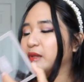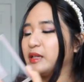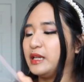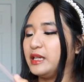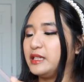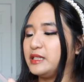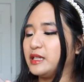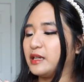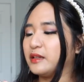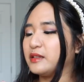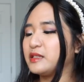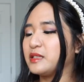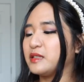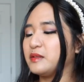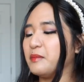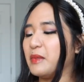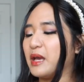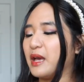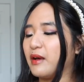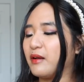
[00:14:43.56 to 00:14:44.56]
It does
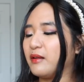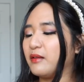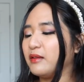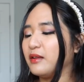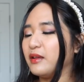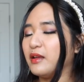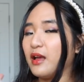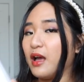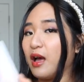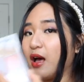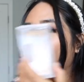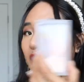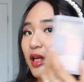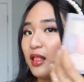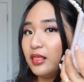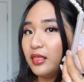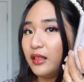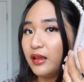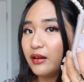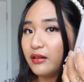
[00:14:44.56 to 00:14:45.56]
smell a
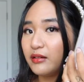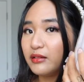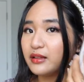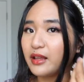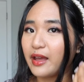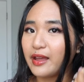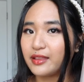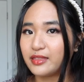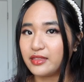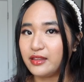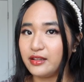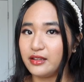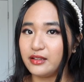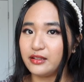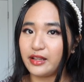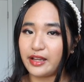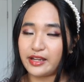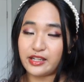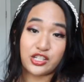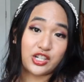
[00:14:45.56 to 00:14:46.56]
little like the
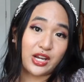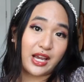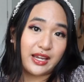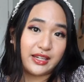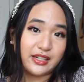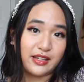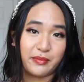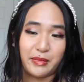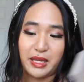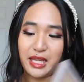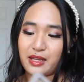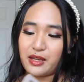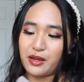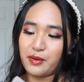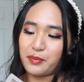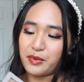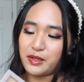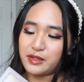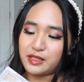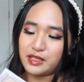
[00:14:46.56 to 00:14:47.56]
like China
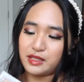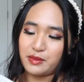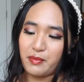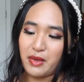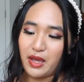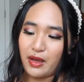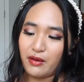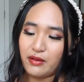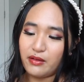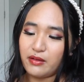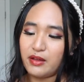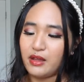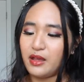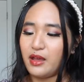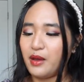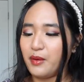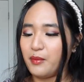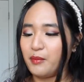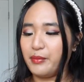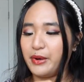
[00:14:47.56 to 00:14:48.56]
makeup smell,
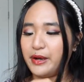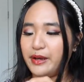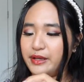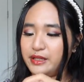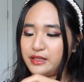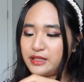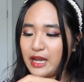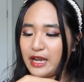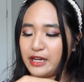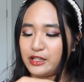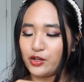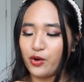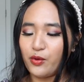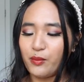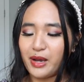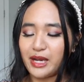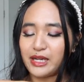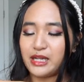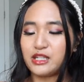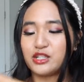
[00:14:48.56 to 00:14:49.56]
but I don't
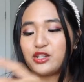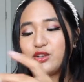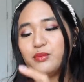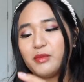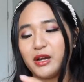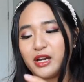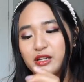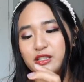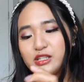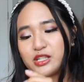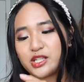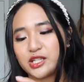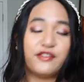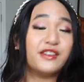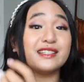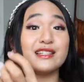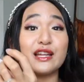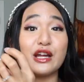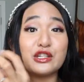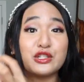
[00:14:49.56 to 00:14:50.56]
mind it too much if
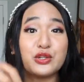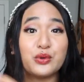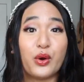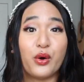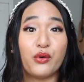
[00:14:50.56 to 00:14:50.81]
it's not too